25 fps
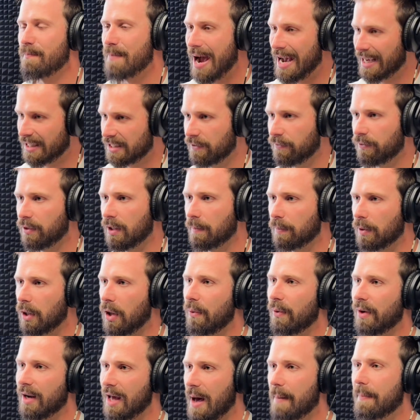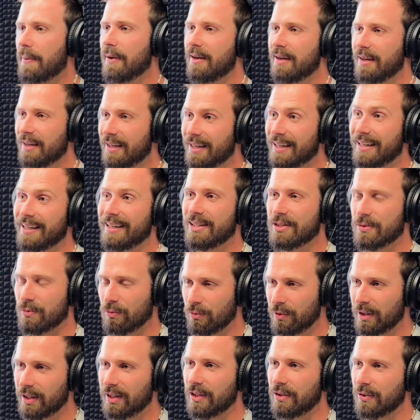massively blown up. It's
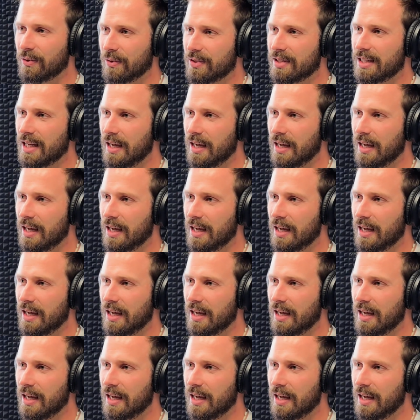really cool stuff.